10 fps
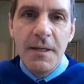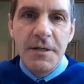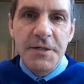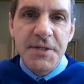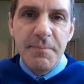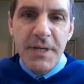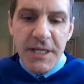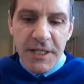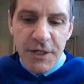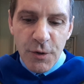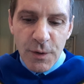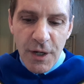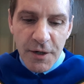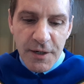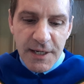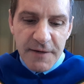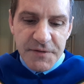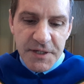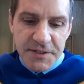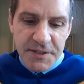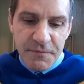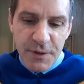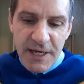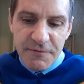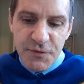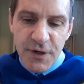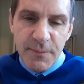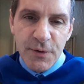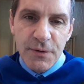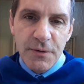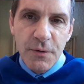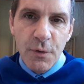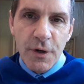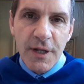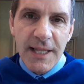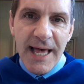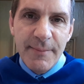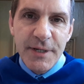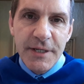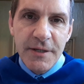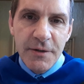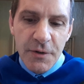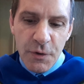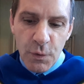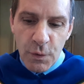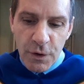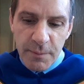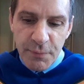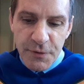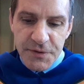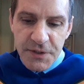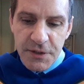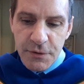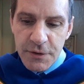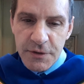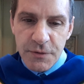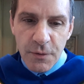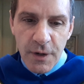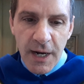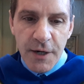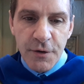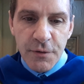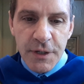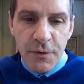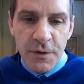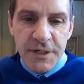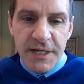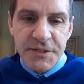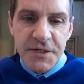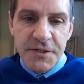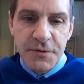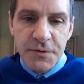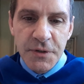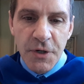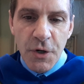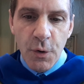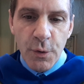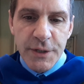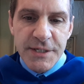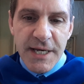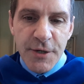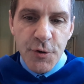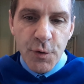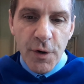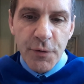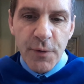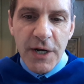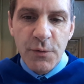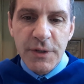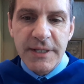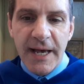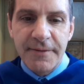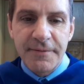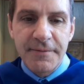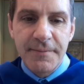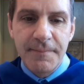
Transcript: Does it mean he no longer loves us if we have trouble or calamity or are persecuted or hungry or destitute or in danger or threatened with death?